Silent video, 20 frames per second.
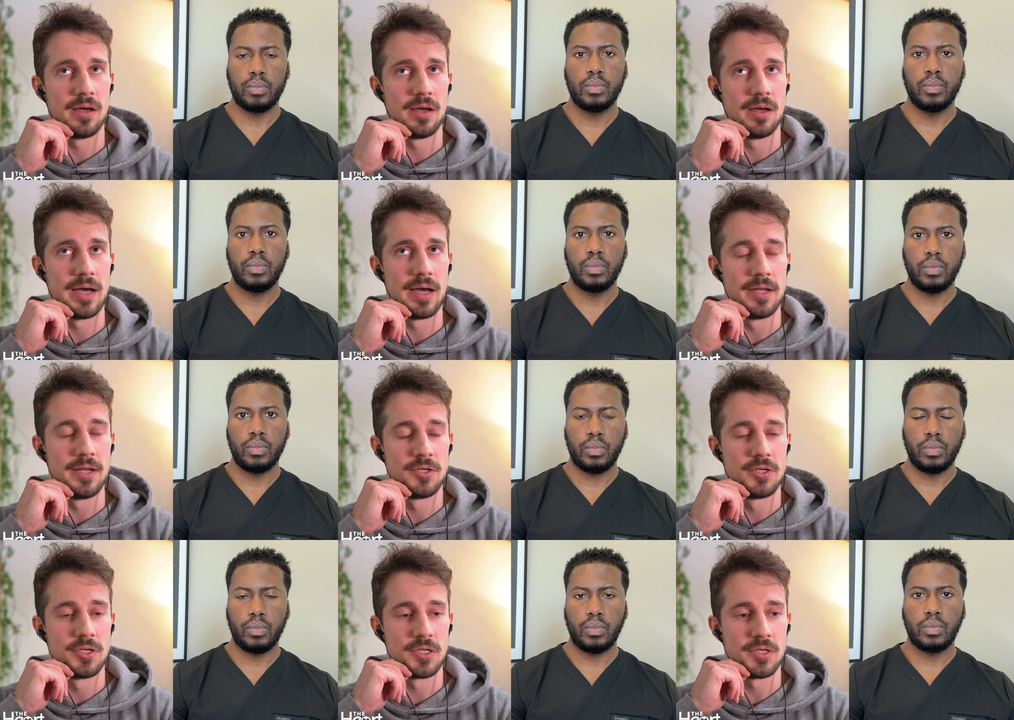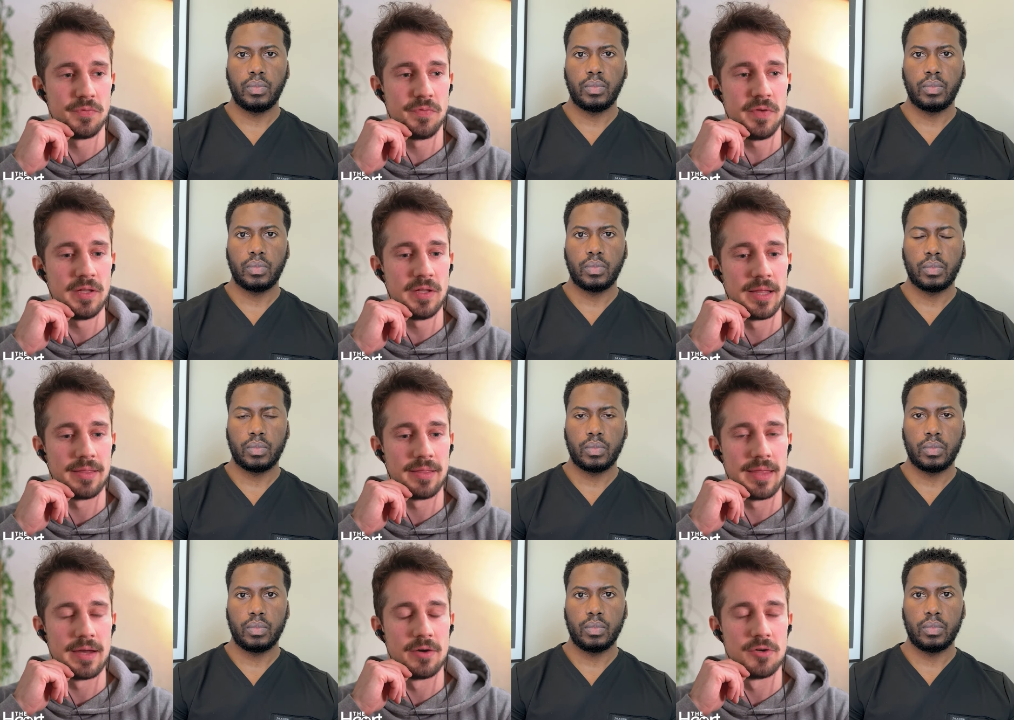Speaker 1: I just feel
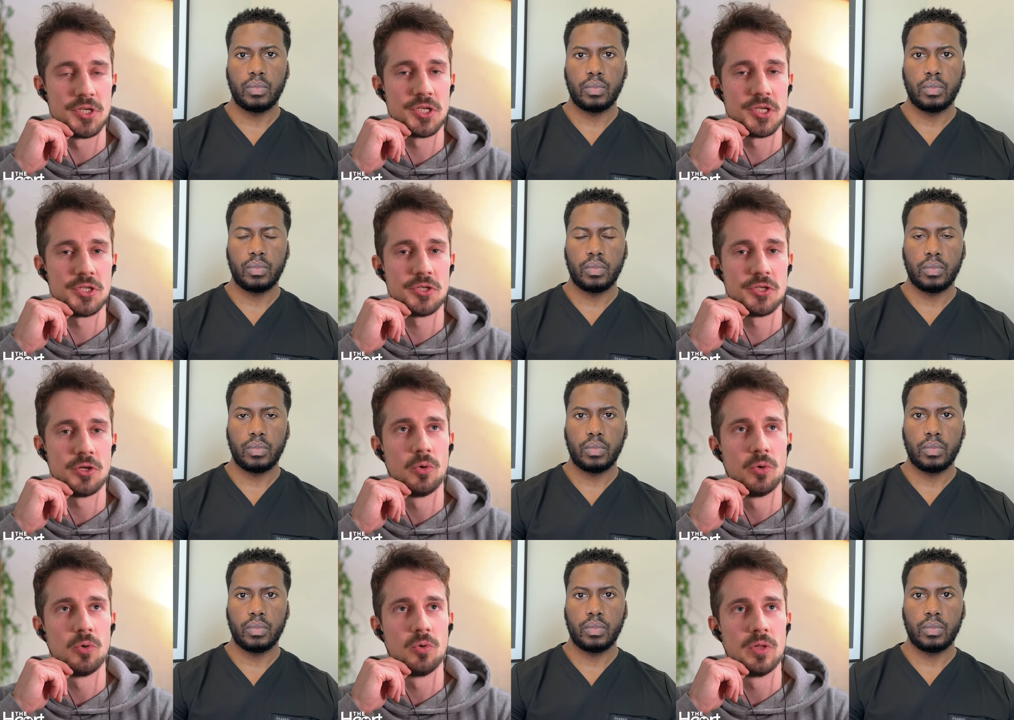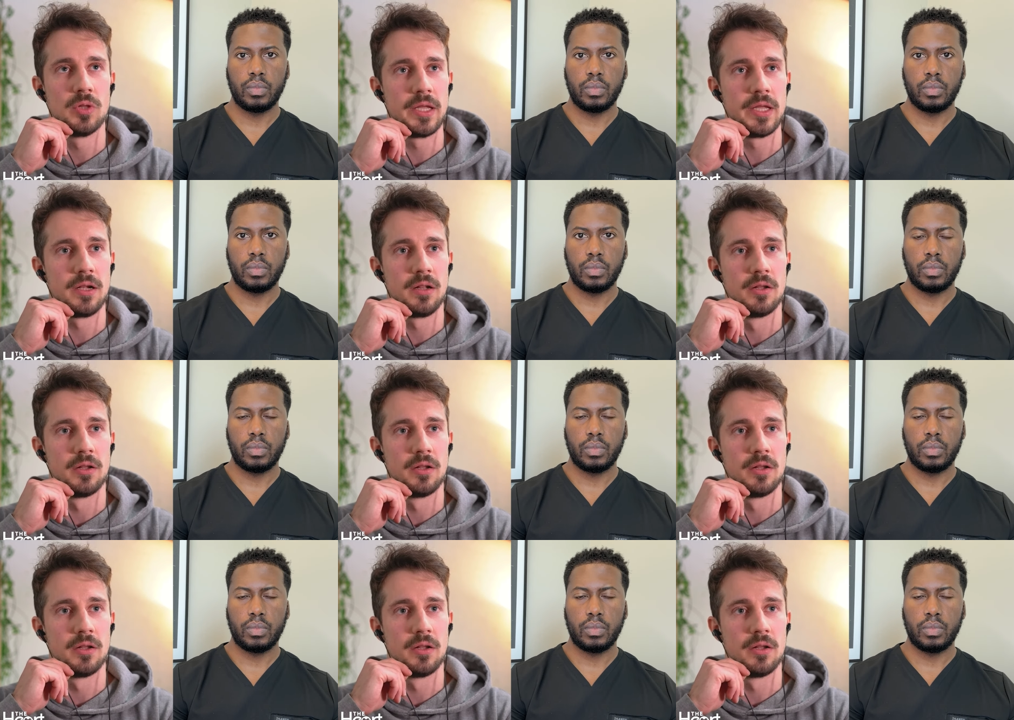that there's so little